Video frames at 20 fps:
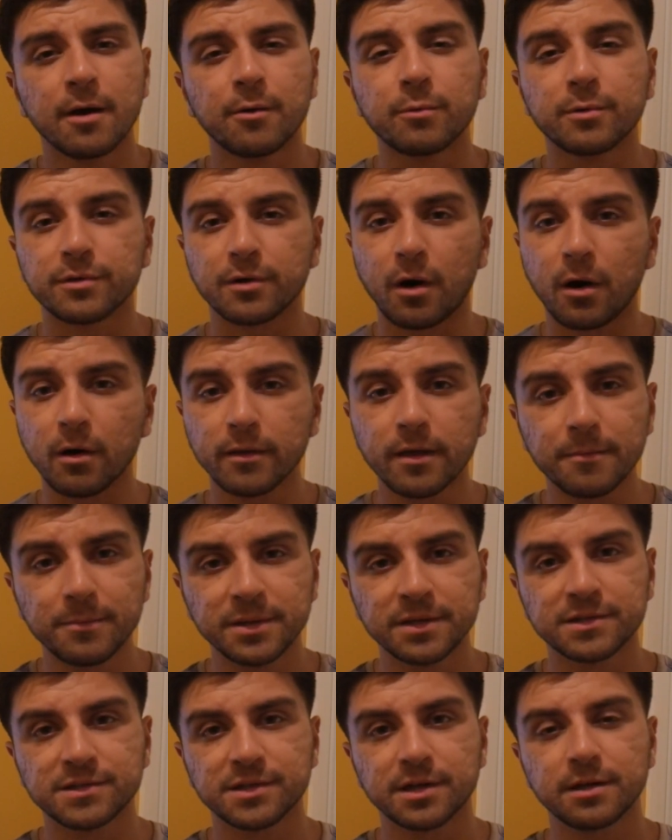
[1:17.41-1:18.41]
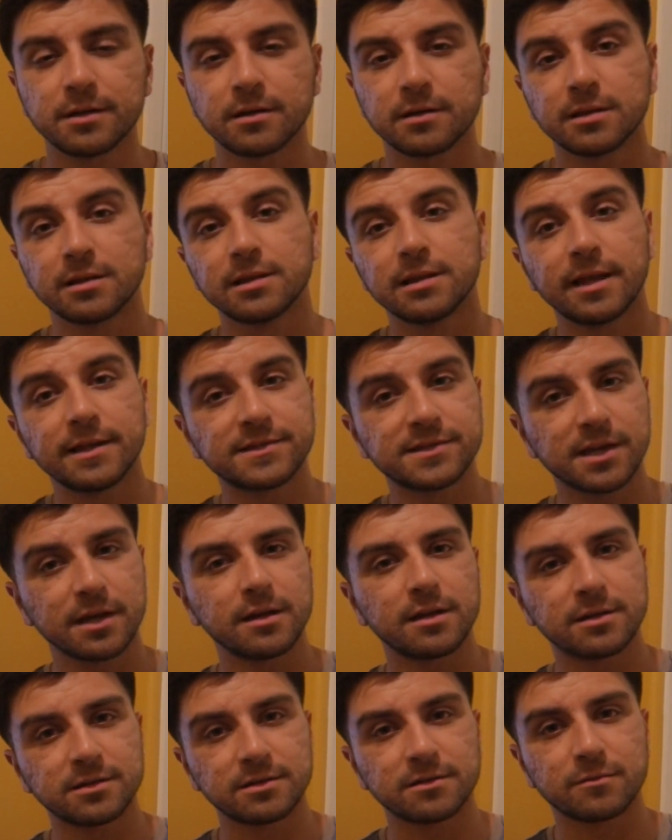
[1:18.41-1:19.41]
With all that being said, let's get
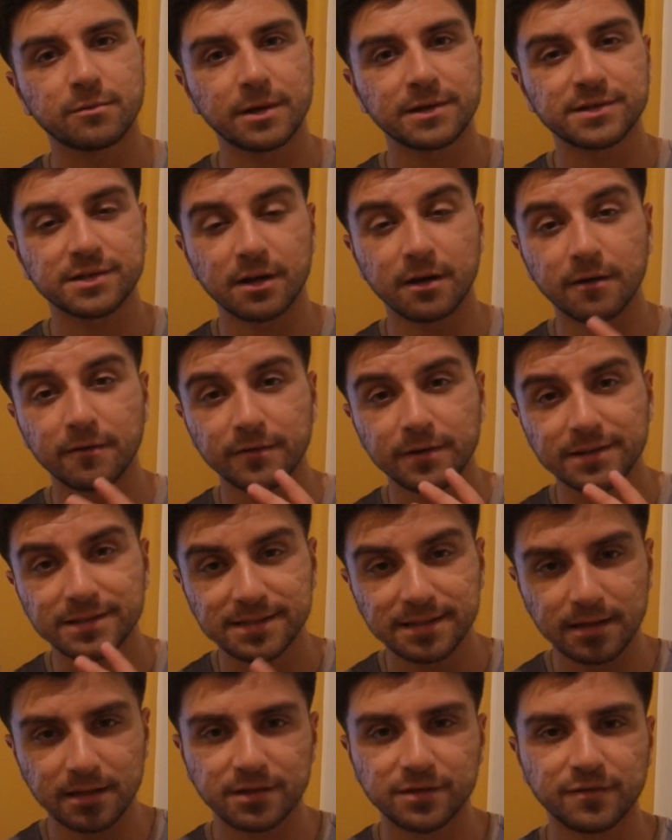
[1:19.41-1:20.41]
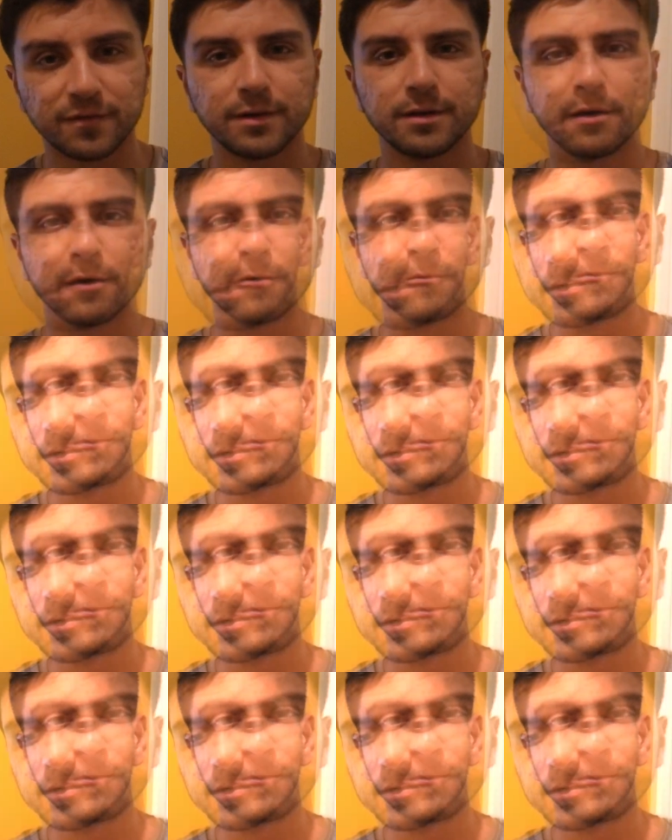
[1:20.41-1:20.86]
into the rest of today's video.